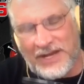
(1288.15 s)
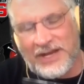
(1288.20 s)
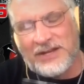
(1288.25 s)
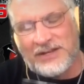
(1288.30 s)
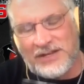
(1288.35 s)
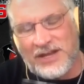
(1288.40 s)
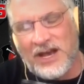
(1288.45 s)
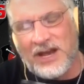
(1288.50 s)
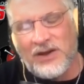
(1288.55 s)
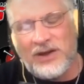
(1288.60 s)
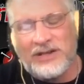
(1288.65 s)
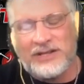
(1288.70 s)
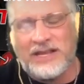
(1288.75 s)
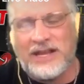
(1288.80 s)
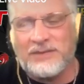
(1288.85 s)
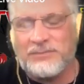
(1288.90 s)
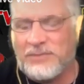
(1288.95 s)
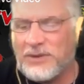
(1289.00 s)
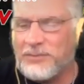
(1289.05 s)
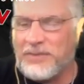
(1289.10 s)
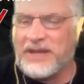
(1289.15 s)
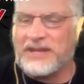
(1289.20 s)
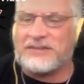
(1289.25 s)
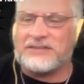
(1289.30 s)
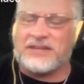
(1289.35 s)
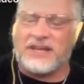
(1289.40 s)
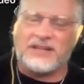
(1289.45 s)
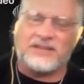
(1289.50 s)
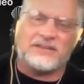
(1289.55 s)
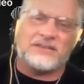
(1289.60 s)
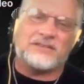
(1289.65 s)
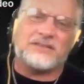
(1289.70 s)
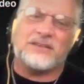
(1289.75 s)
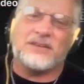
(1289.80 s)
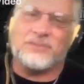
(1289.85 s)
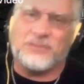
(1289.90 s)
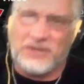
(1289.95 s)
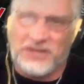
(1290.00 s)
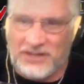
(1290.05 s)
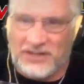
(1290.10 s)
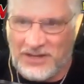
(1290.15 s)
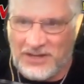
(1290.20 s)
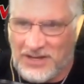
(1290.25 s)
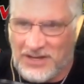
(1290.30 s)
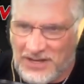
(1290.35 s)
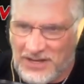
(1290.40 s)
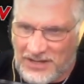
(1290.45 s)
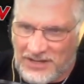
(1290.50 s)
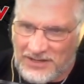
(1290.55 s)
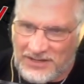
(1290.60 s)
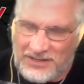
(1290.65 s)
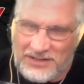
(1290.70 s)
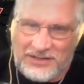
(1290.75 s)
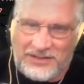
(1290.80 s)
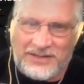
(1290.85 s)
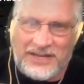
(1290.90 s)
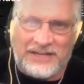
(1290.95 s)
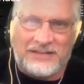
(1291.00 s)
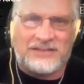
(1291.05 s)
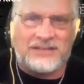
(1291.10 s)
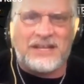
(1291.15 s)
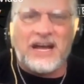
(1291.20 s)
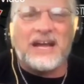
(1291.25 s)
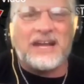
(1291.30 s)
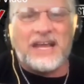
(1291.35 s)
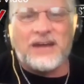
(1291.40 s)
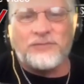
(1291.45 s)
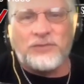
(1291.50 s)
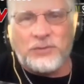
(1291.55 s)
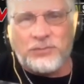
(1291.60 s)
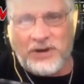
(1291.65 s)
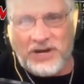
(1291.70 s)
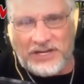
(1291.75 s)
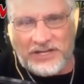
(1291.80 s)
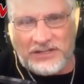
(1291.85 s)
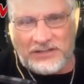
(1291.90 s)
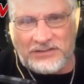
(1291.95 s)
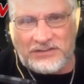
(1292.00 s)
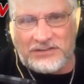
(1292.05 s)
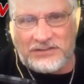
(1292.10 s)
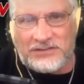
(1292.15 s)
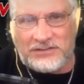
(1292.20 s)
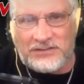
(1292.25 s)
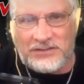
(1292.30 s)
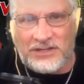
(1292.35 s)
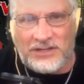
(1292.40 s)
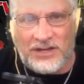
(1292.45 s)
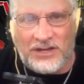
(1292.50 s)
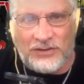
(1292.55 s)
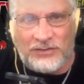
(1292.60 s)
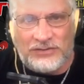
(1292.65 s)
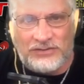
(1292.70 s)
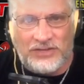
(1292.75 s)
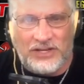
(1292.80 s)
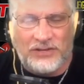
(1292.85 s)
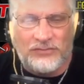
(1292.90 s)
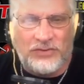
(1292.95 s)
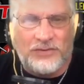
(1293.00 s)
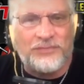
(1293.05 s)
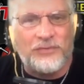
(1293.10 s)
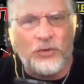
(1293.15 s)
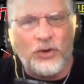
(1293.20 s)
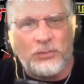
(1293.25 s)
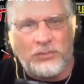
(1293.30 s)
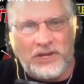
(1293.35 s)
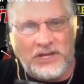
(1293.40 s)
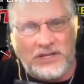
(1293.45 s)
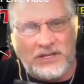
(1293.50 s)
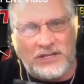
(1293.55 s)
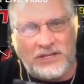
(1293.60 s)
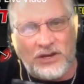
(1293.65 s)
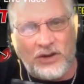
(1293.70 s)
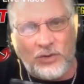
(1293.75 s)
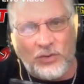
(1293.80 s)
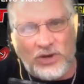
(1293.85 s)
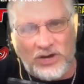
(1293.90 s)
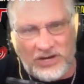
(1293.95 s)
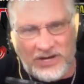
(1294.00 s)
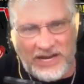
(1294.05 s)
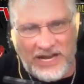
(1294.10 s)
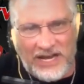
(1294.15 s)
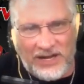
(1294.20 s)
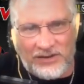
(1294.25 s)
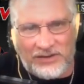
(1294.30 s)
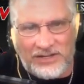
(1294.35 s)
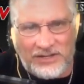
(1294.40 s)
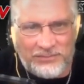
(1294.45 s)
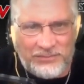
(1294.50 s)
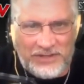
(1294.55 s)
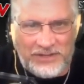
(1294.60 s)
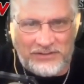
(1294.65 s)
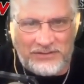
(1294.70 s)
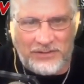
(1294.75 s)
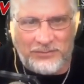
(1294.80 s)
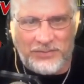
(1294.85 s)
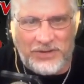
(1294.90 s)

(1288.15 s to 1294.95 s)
Yeah, no, that, that makes sense. I mean, that's not everybody's, you know, secret formula, go work out. I